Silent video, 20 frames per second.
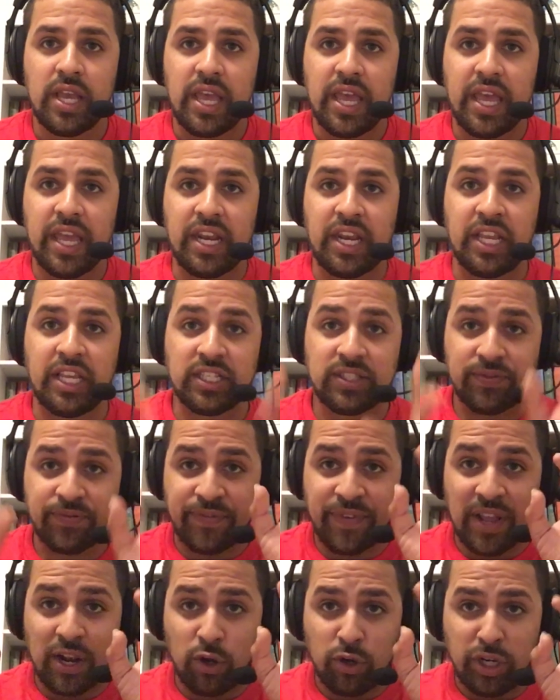and his
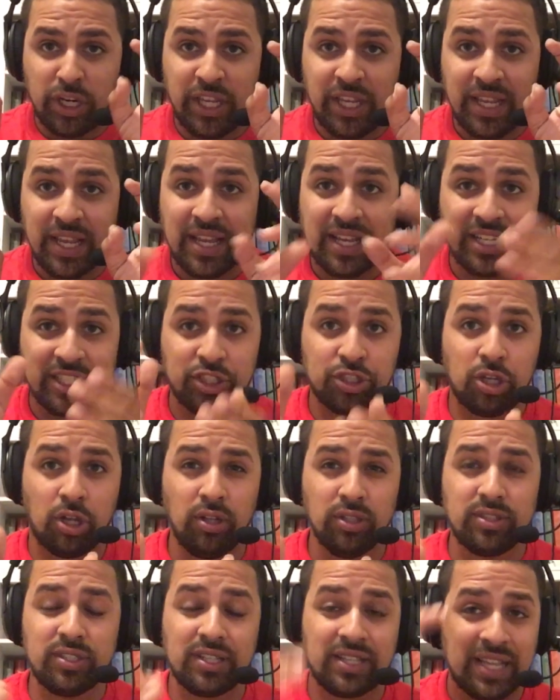felony
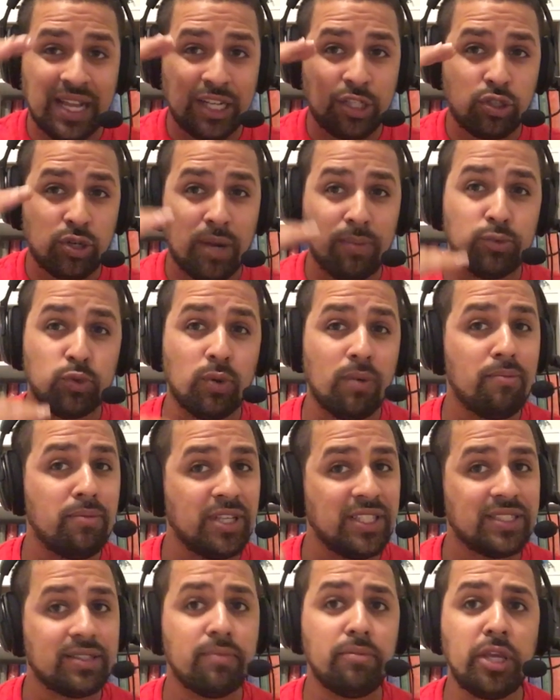assault got dropped to a
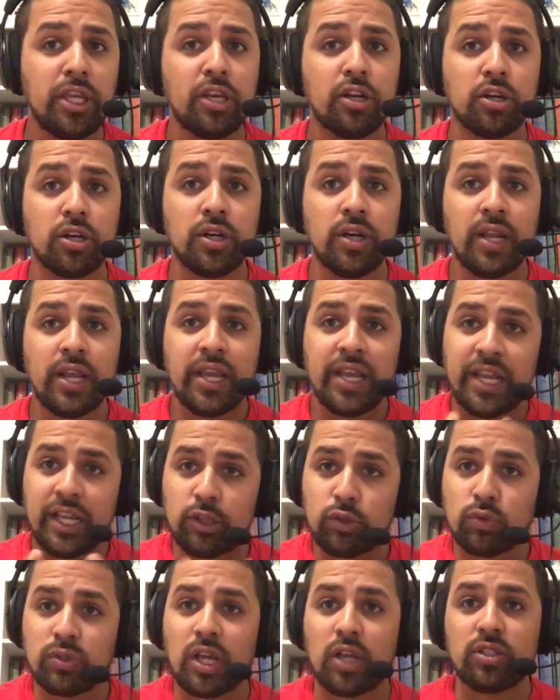misdemeanor
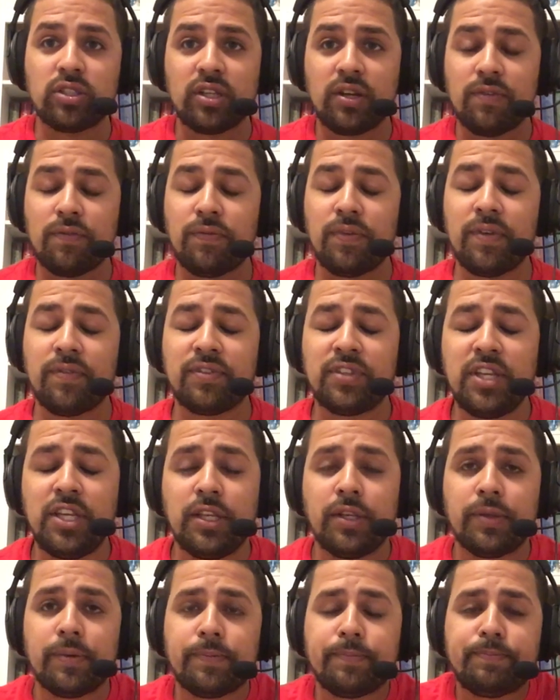in 2015.